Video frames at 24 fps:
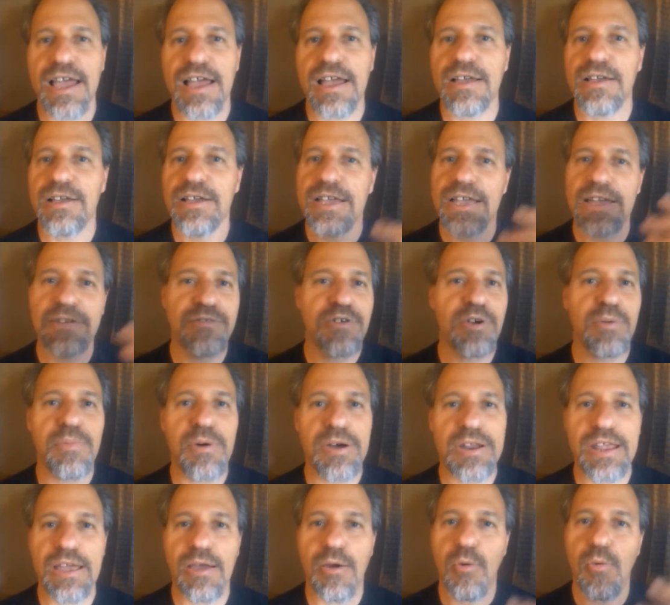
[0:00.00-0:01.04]
give your body
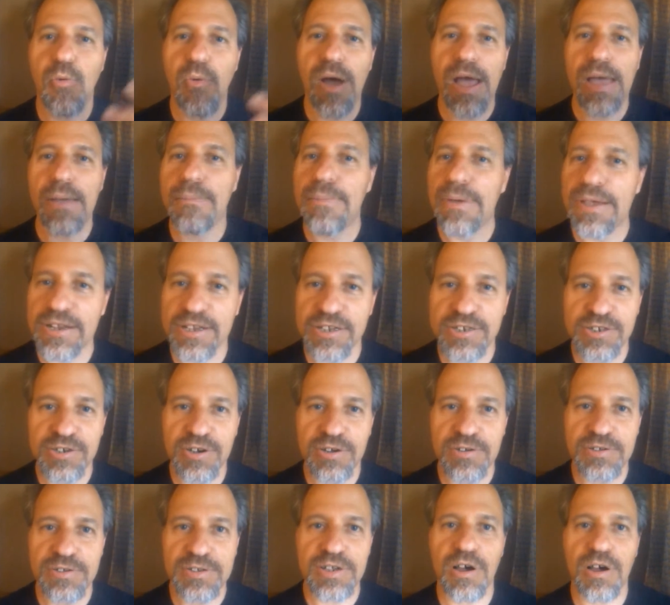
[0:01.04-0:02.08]
way better chance
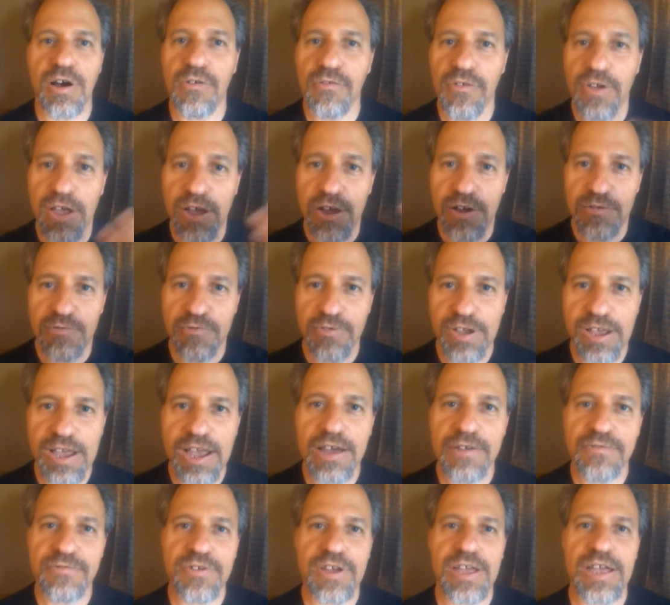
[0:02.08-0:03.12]
of
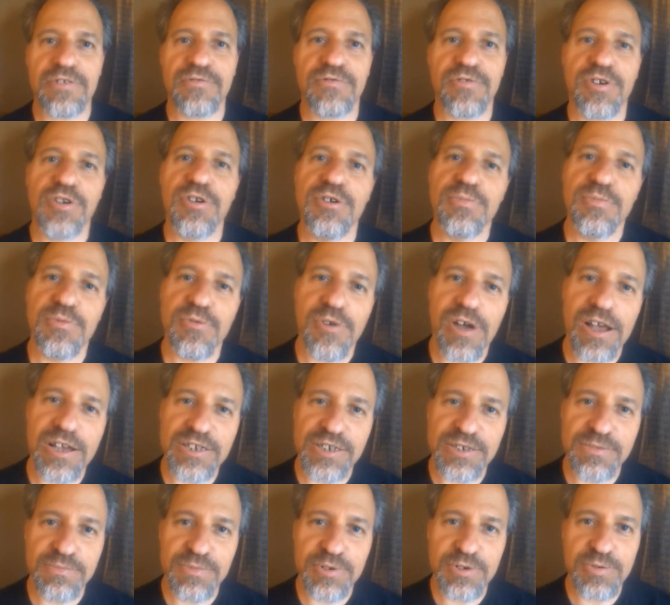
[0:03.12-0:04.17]
recovery and recuperation
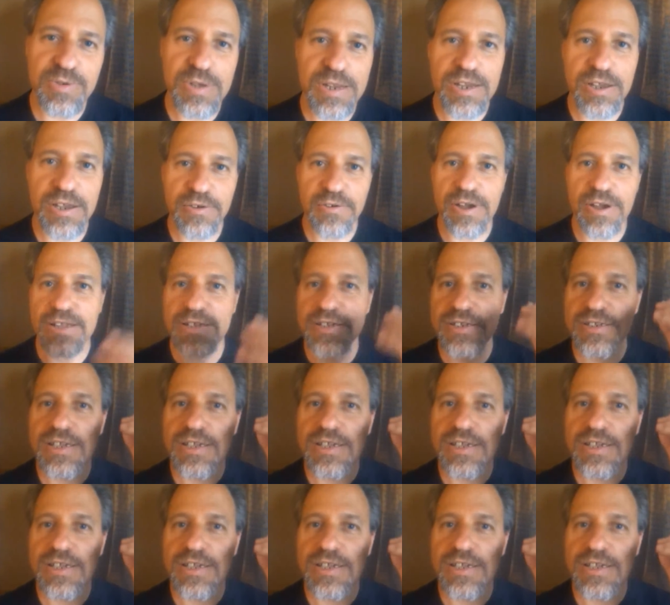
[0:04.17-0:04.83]
between your runs.